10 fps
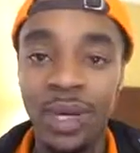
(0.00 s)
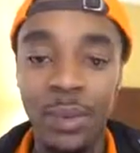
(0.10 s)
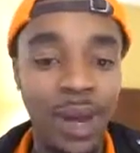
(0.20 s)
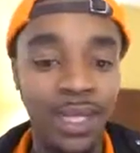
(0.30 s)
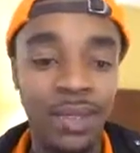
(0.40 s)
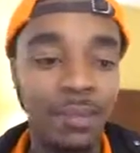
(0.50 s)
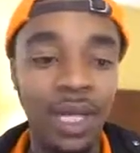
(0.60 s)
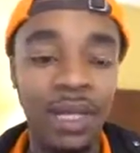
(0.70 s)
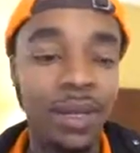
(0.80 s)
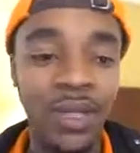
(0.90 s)
when I'm about to
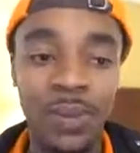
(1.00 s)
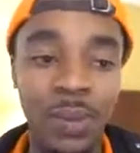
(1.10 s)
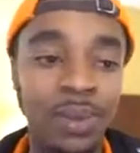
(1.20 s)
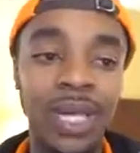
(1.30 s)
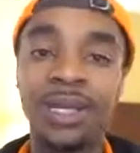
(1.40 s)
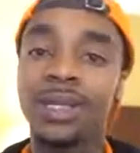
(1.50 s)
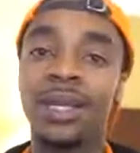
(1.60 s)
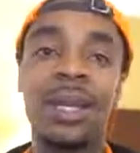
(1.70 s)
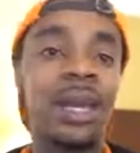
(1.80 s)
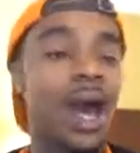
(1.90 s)
be close to my place,
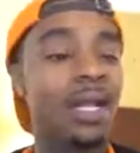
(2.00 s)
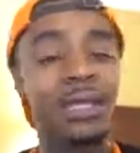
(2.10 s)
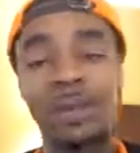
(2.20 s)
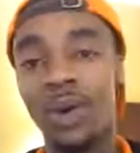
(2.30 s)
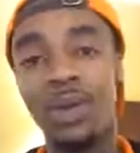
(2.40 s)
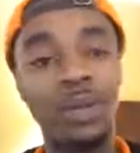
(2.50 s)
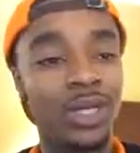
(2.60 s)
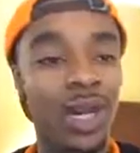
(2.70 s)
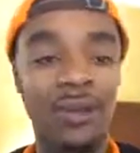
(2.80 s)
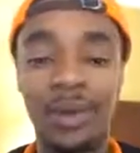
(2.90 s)
I tell my Uber
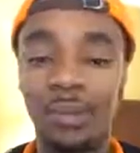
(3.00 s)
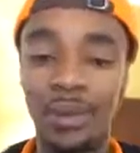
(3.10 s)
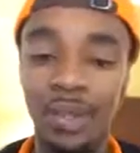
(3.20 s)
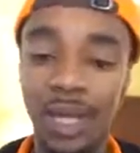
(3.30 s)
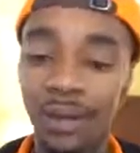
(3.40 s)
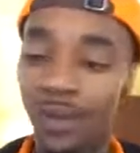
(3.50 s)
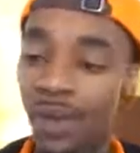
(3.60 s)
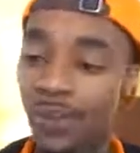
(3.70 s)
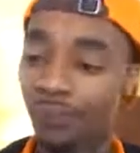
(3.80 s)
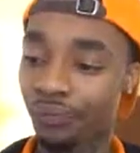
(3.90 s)
driver to pull up,
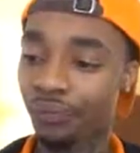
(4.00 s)
bro.